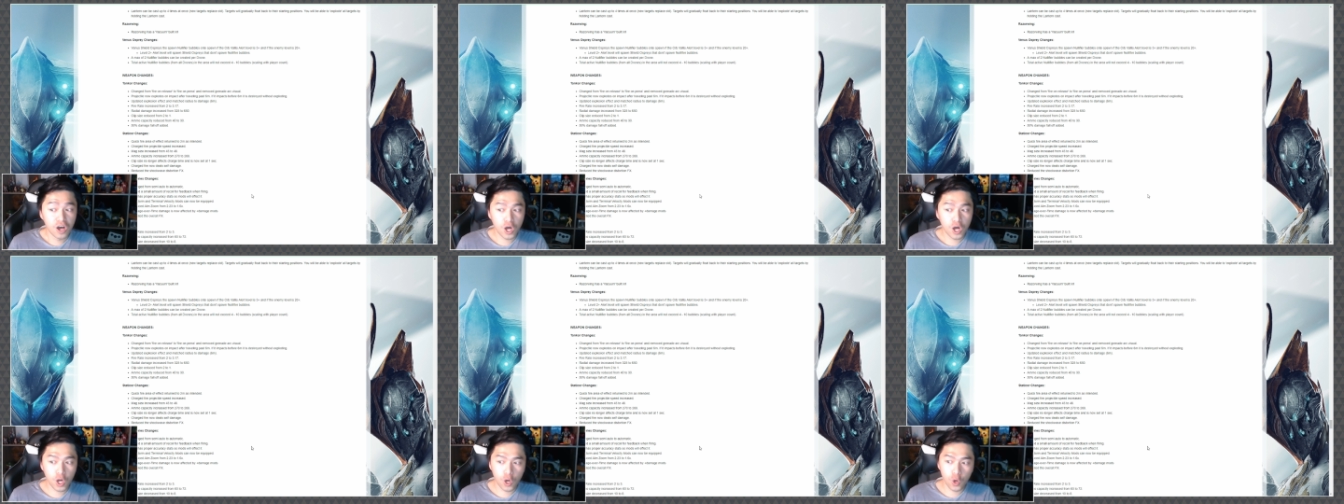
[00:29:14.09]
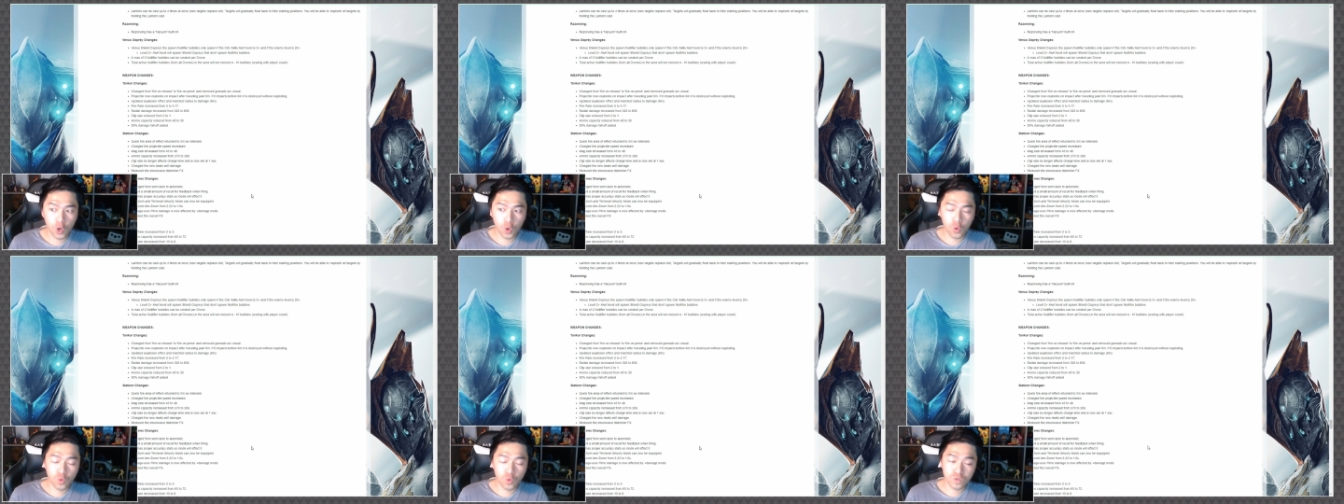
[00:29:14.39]

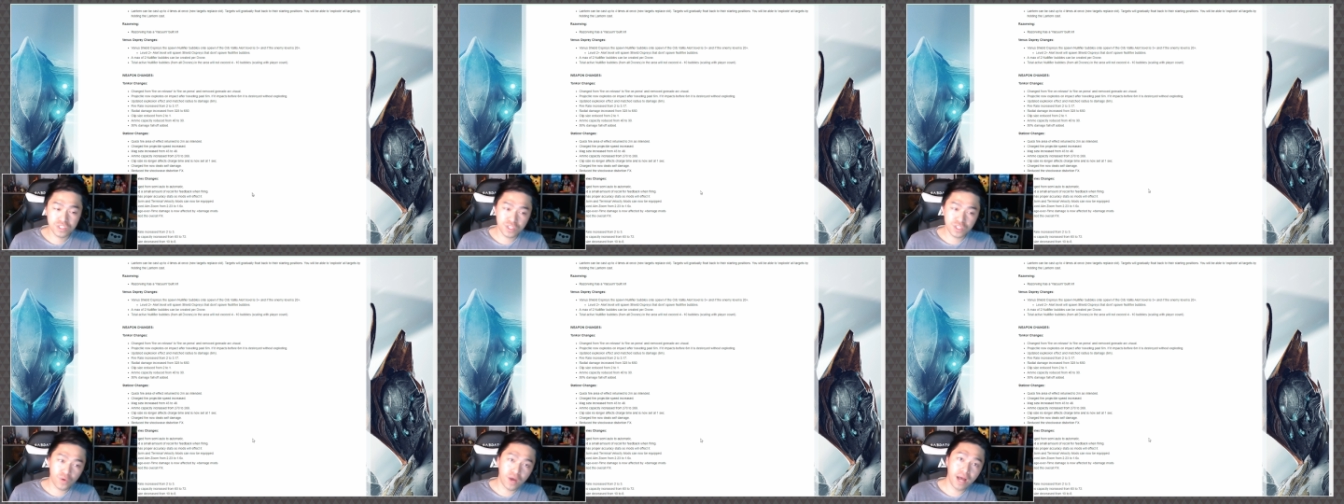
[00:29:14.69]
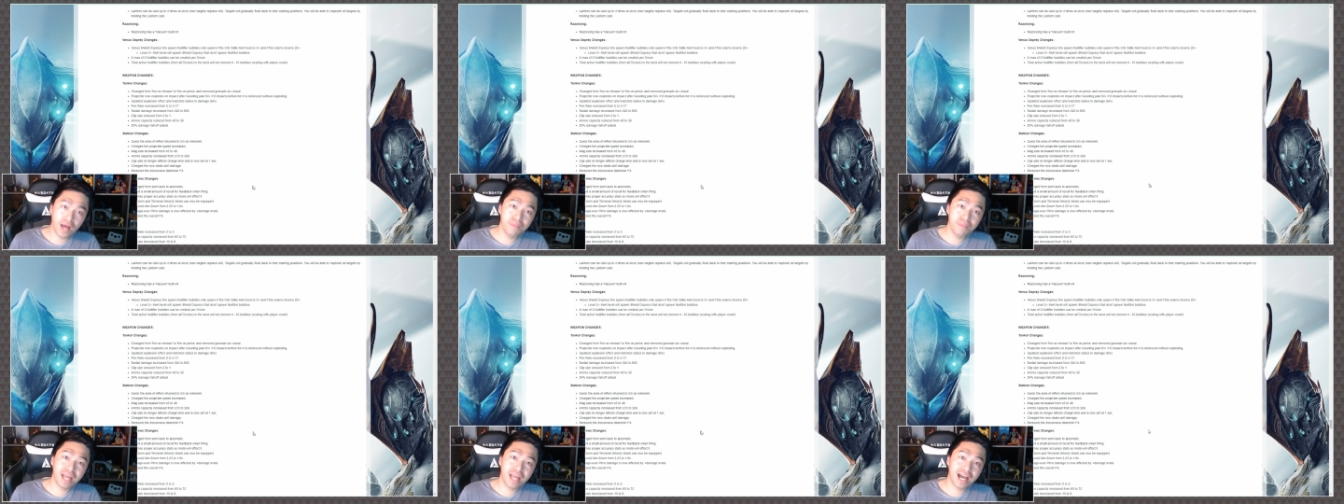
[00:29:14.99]
Oh, so
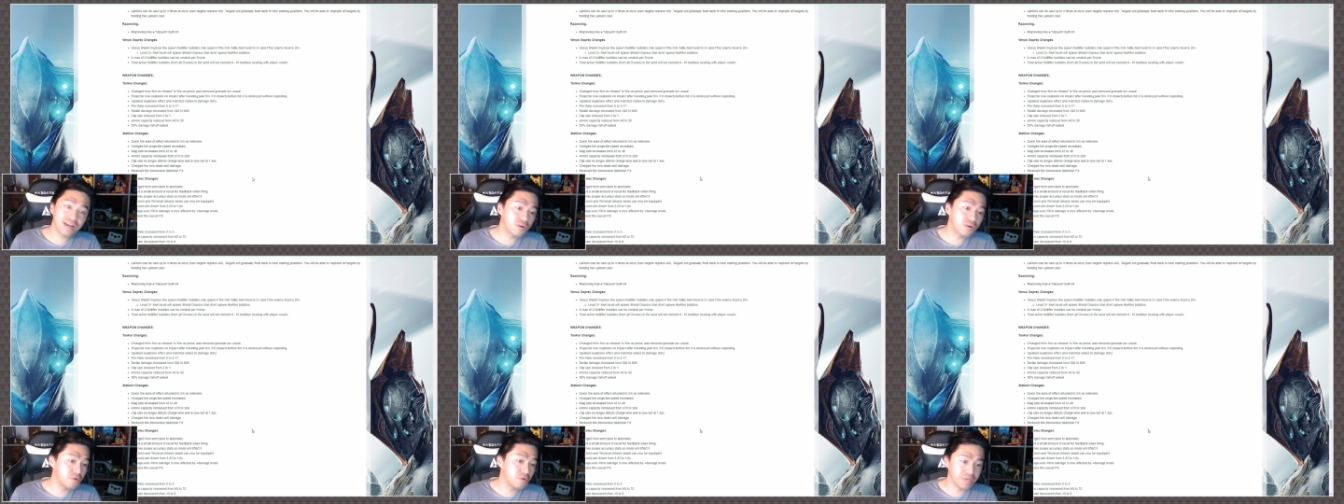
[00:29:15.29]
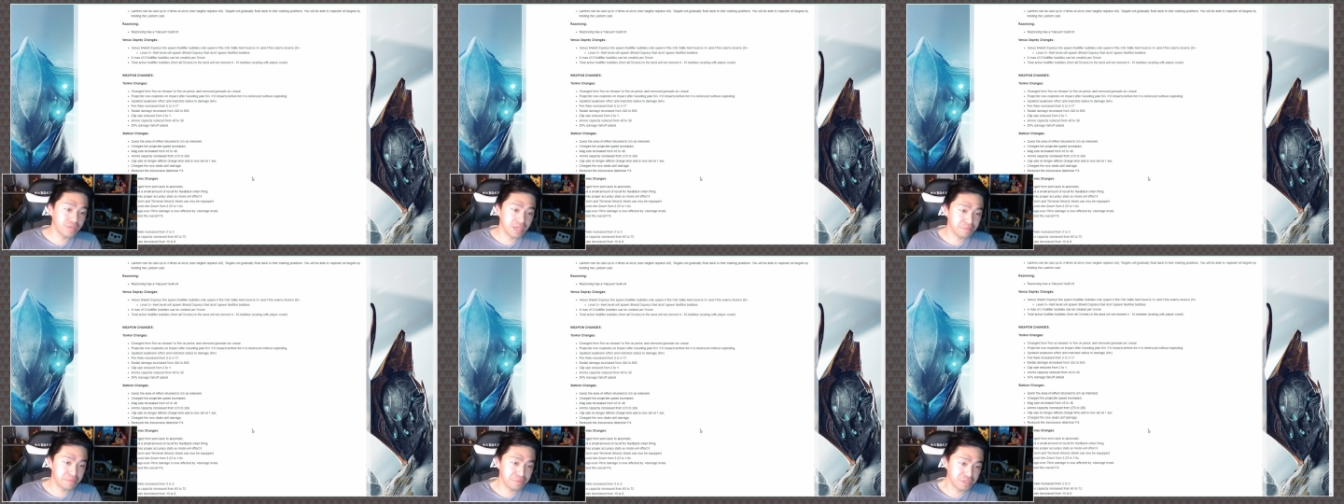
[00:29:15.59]
I'm not gonna
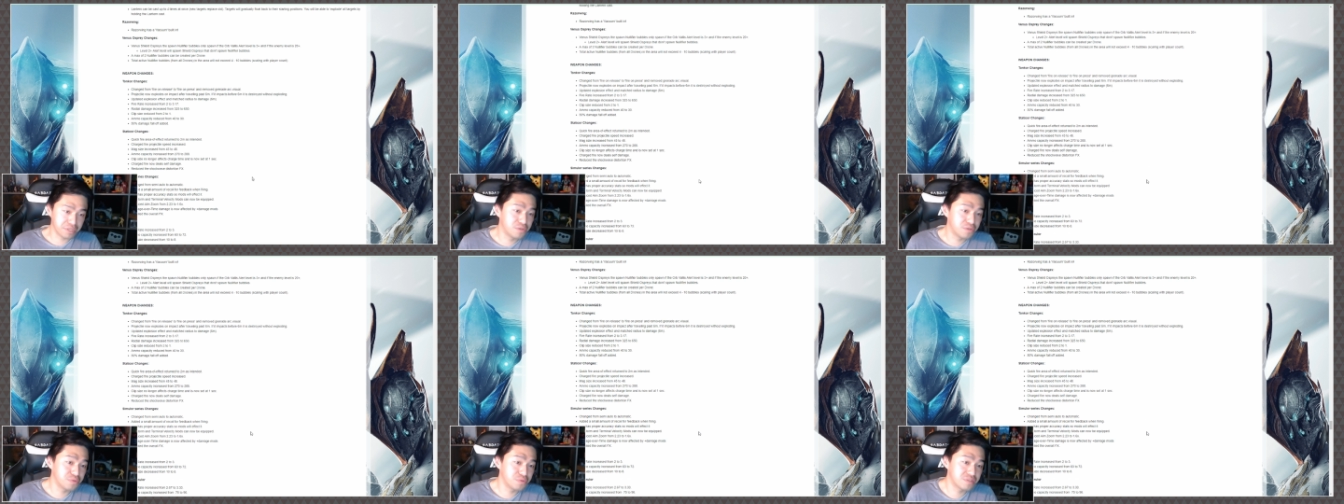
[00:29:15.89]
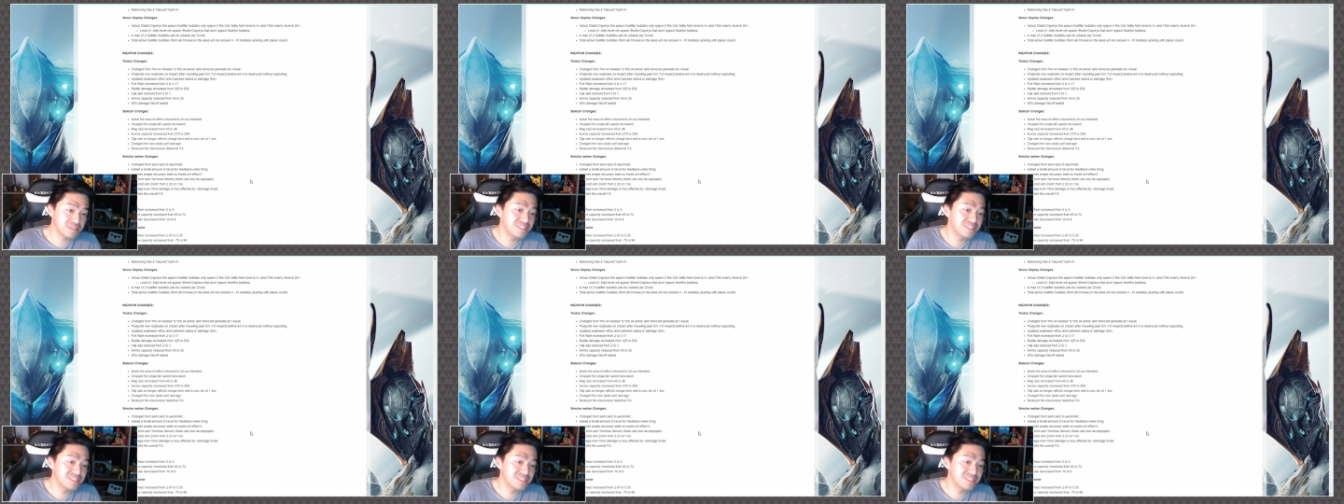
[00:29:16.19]
be able to use a